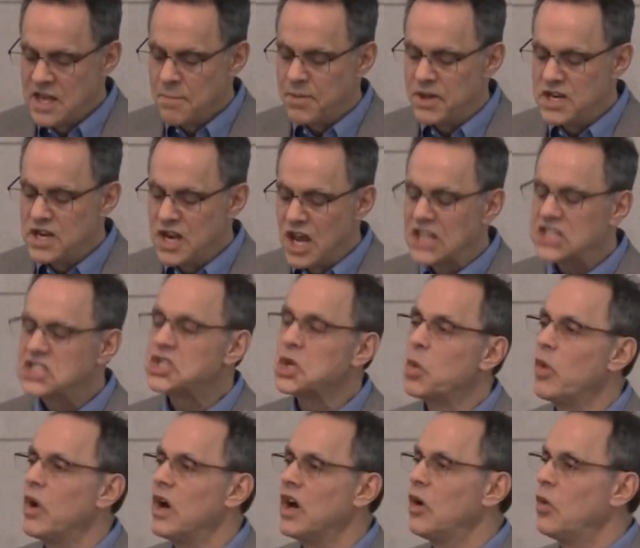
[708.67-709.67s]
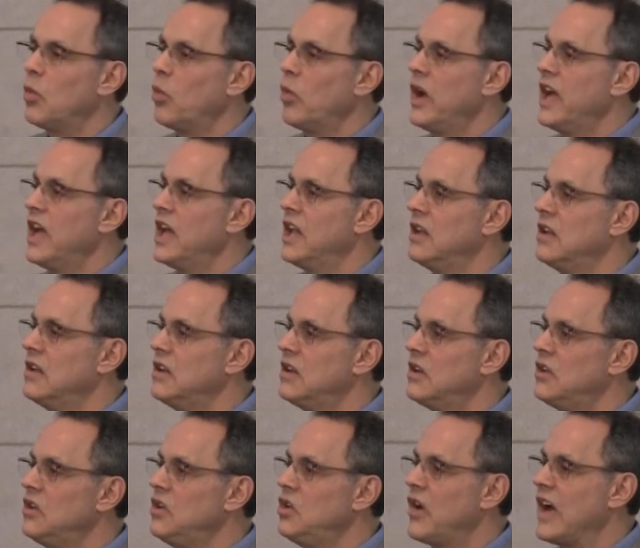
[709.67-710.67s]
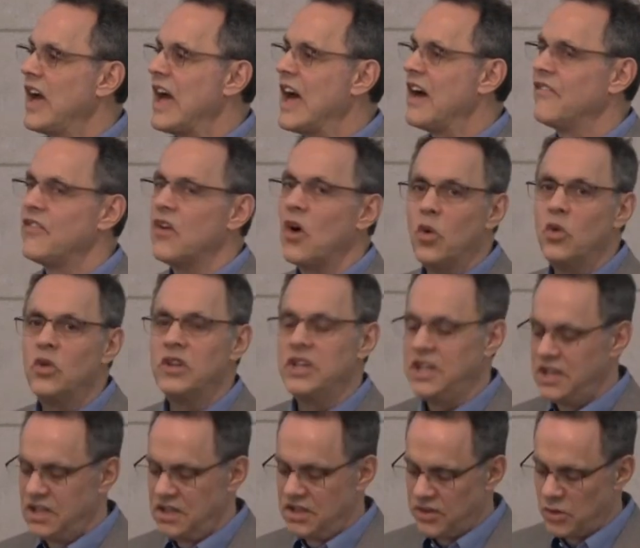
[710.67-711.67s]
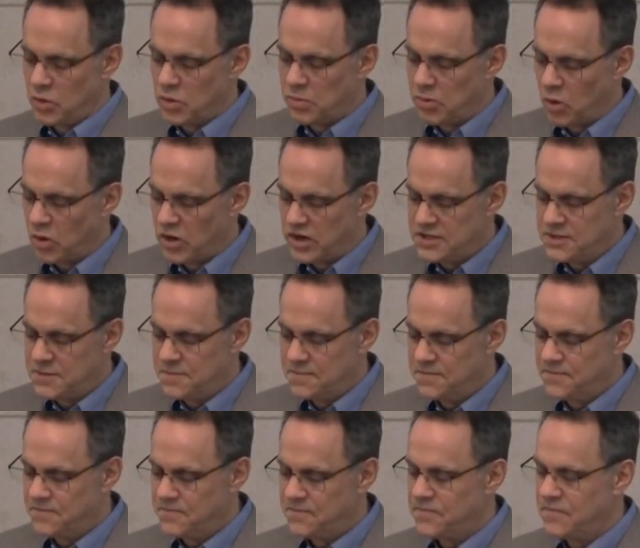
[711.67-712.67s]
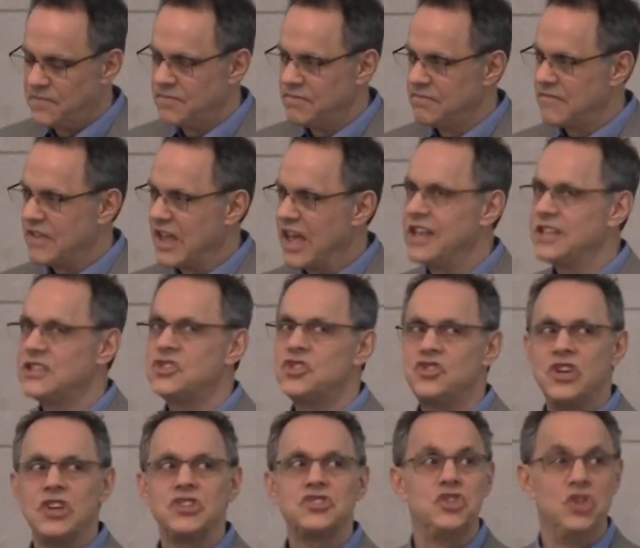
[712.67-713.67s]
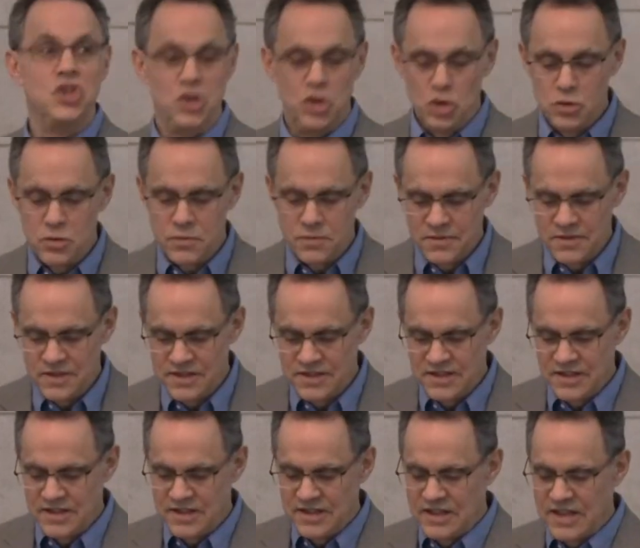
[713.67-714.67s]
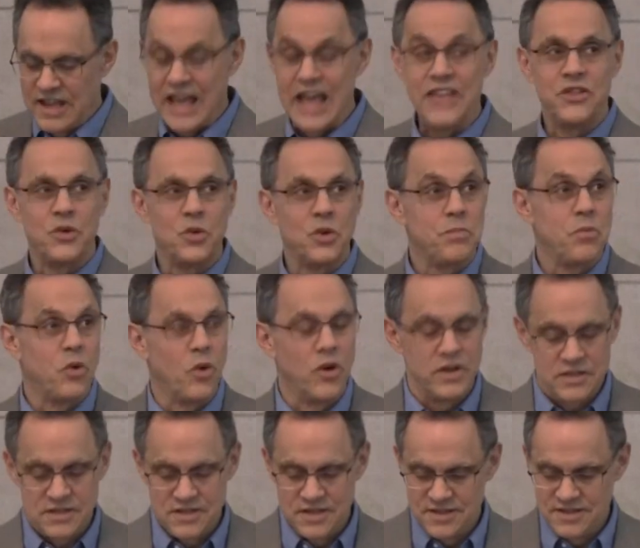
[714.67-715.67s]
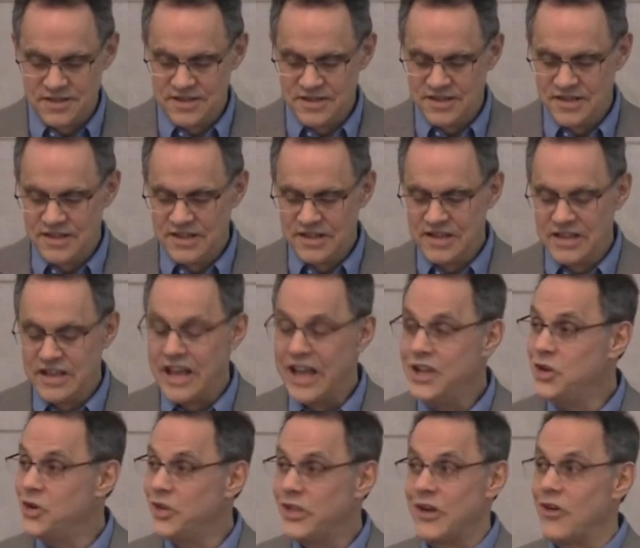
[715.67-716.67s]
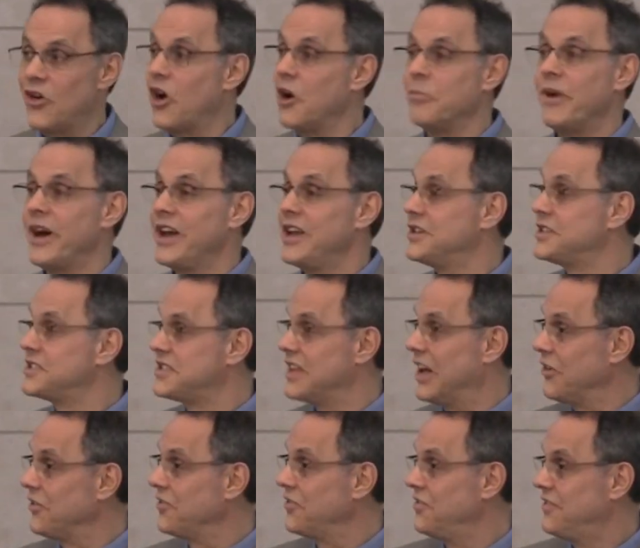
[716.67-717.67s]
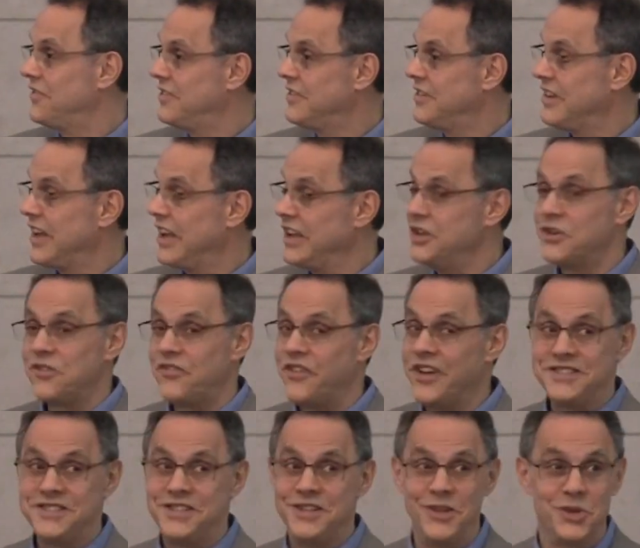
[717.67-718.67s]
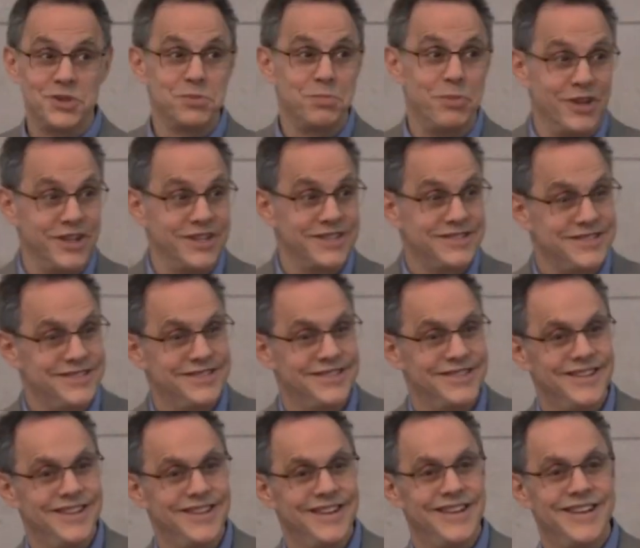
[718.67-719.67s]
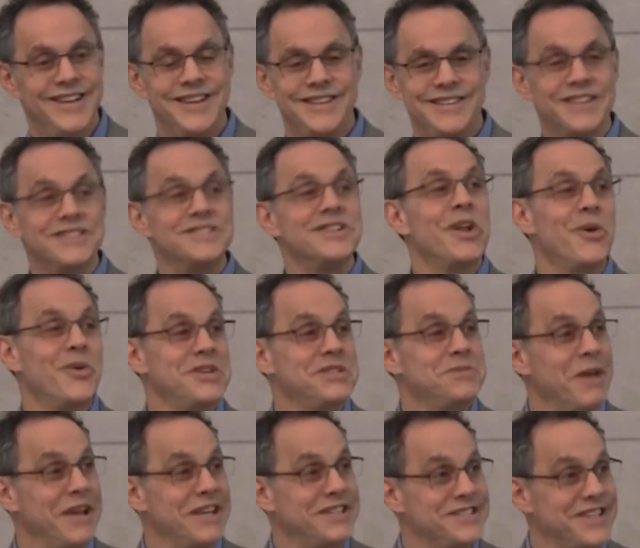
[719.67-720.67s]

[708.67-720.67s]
but not so well when you have only the report. And it's just you and the report, and you're there all by yourself, and you're facing those bullets. Doesn't always make